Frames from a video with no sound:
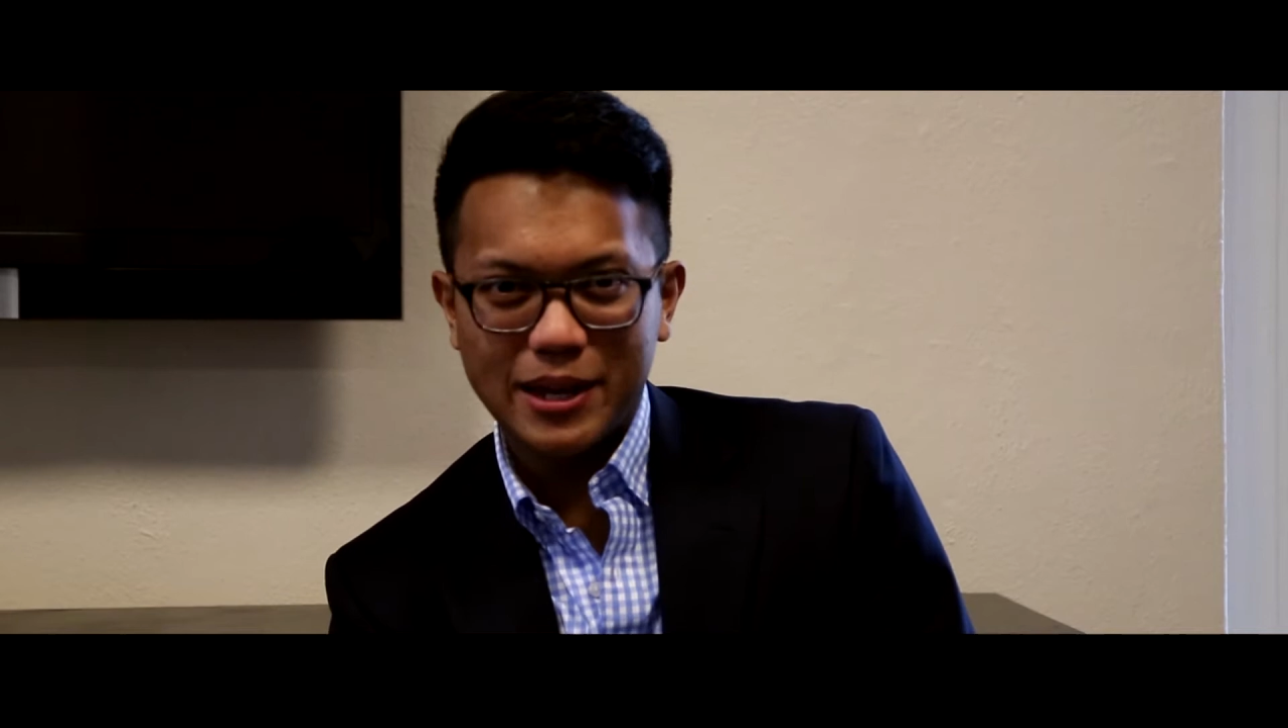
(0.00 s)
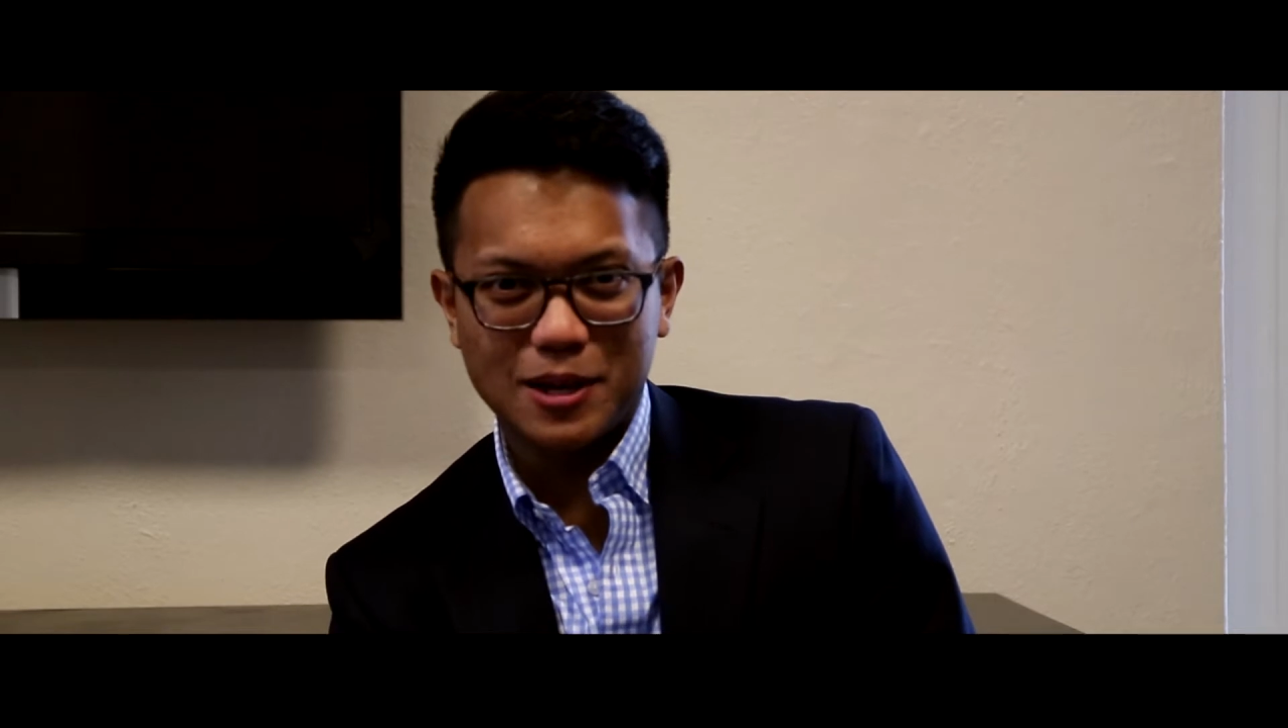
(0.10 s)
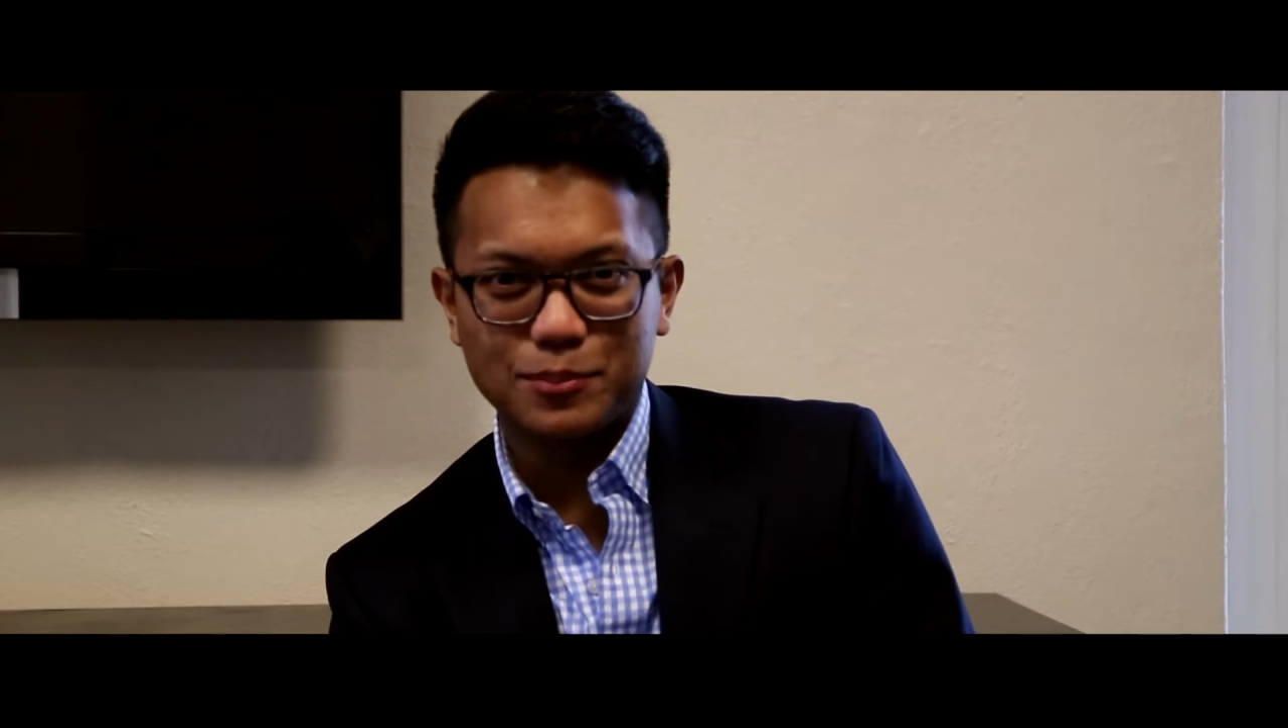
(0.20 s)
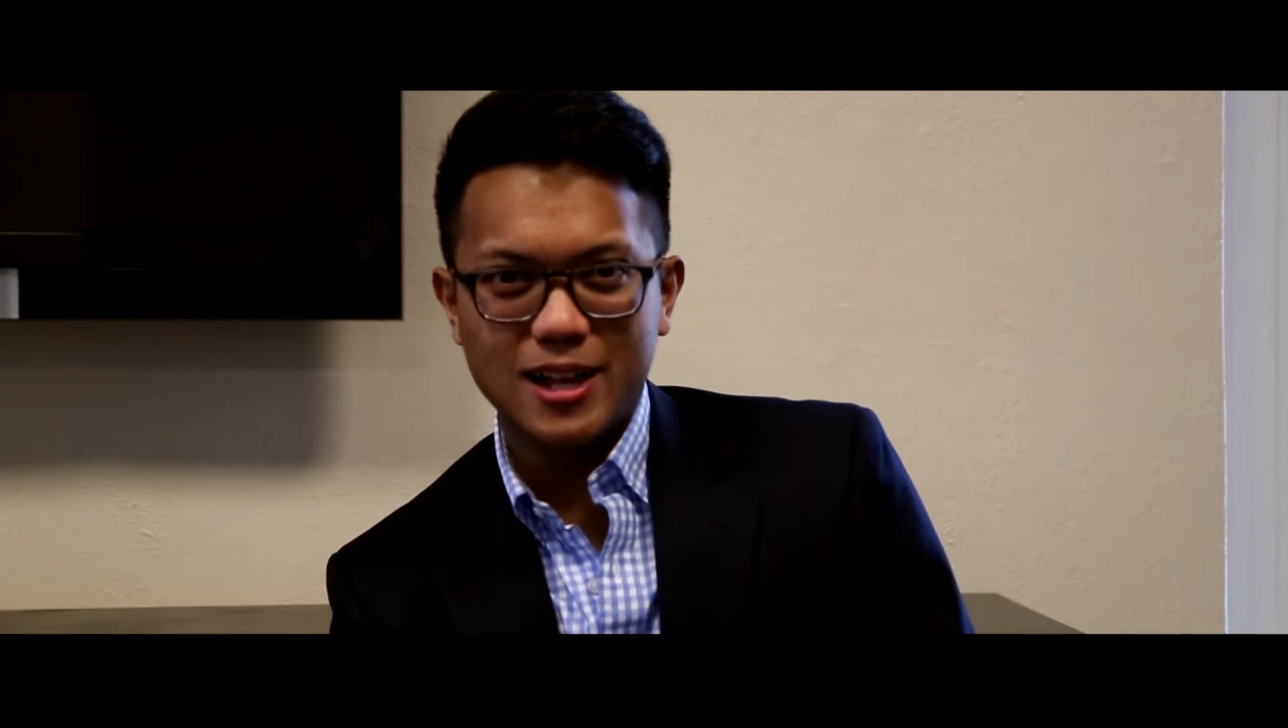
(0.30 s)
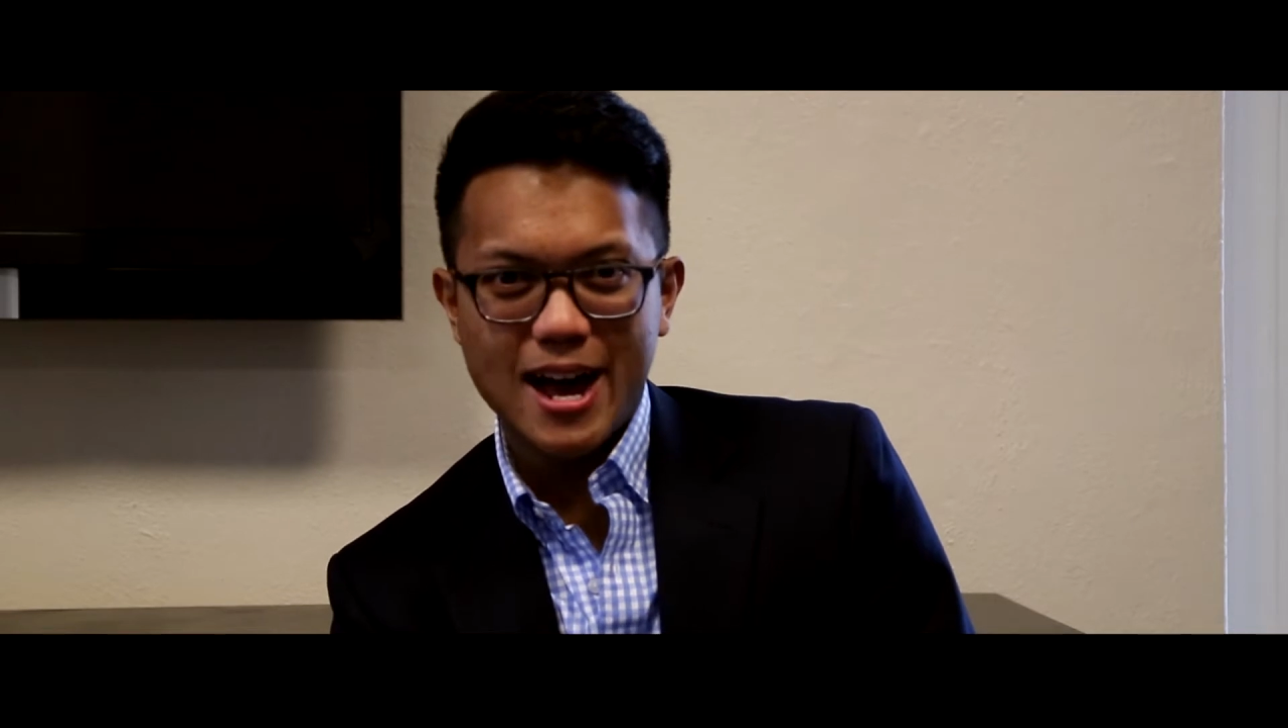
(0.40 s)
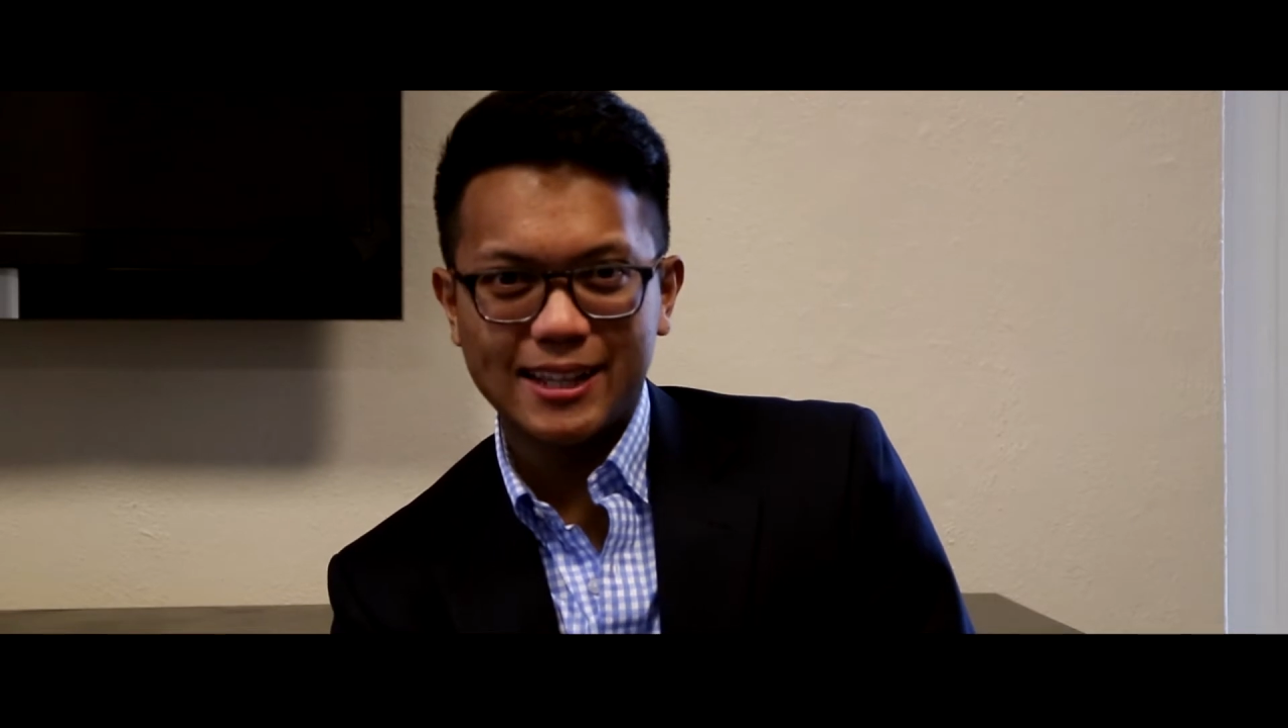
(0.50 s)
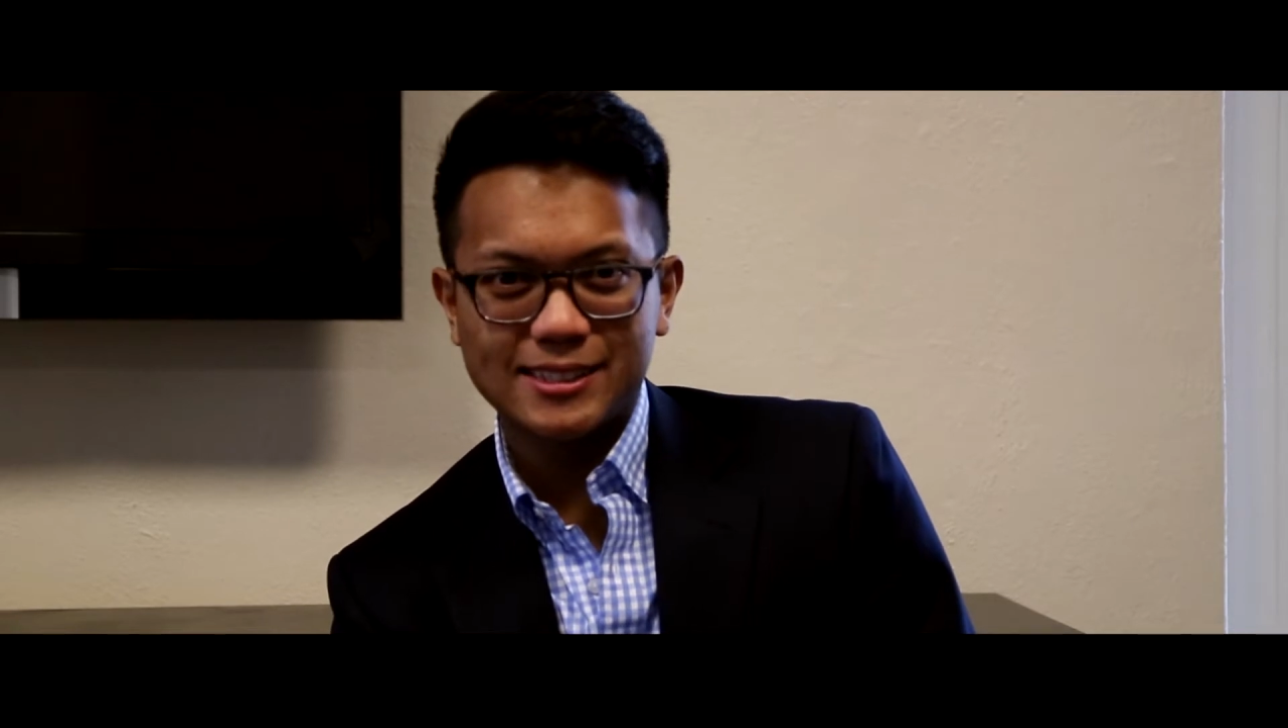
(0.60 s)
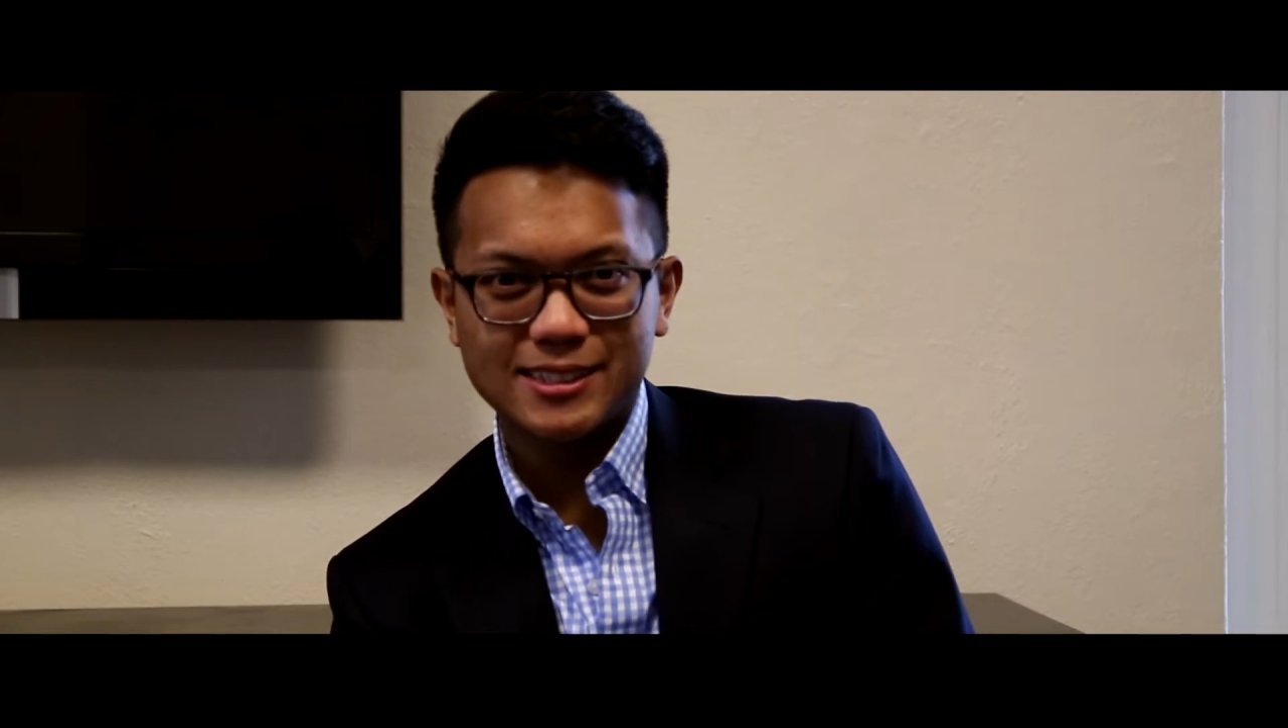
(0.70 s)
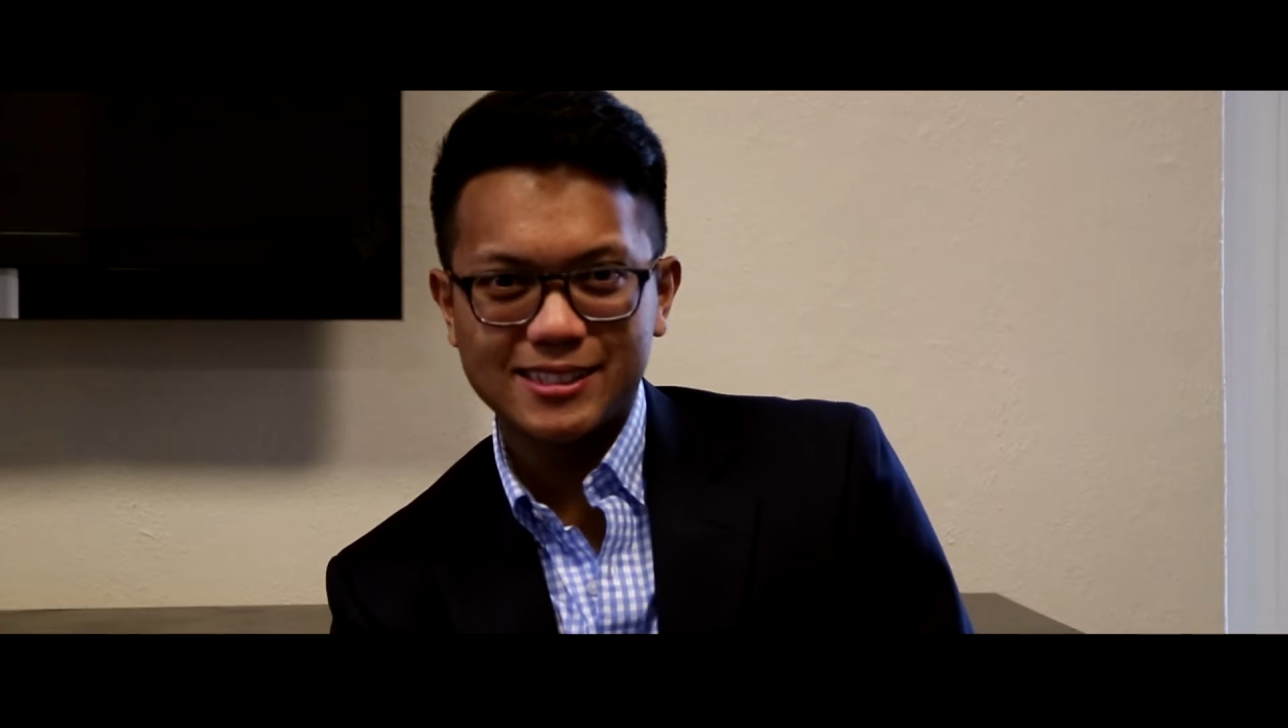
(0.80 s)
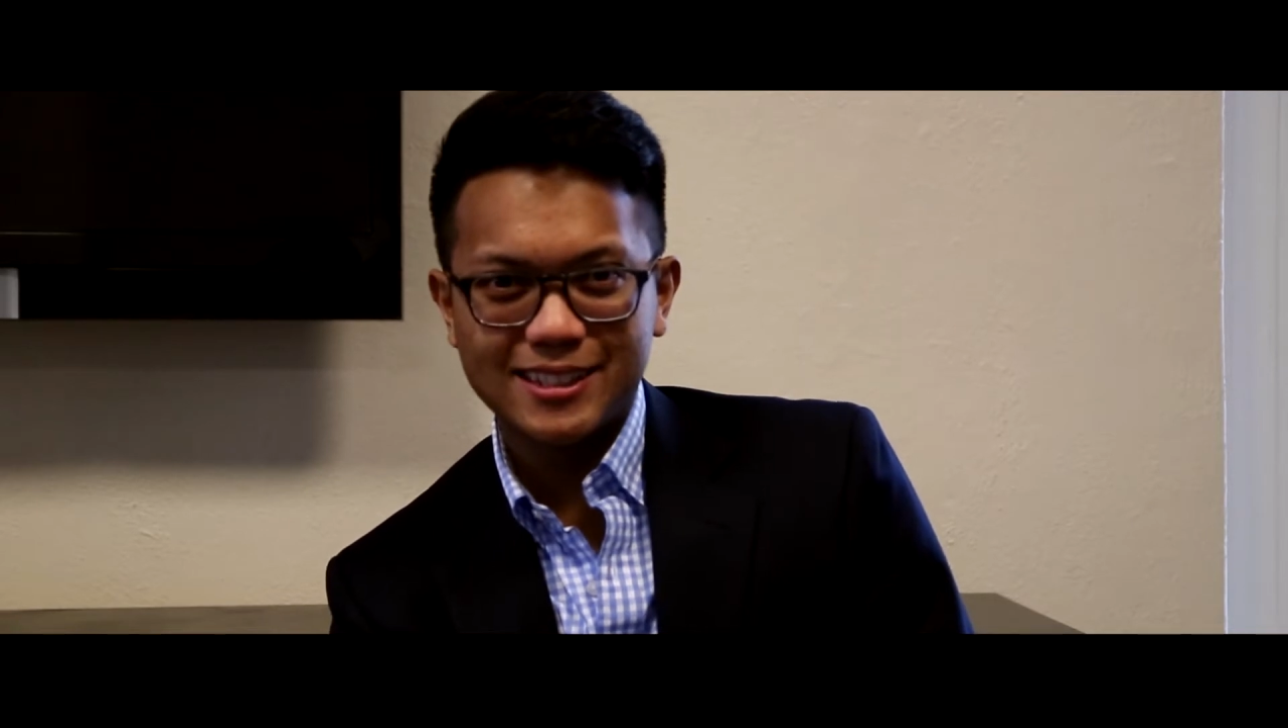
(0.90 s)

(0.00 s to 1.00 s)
Pickup Line.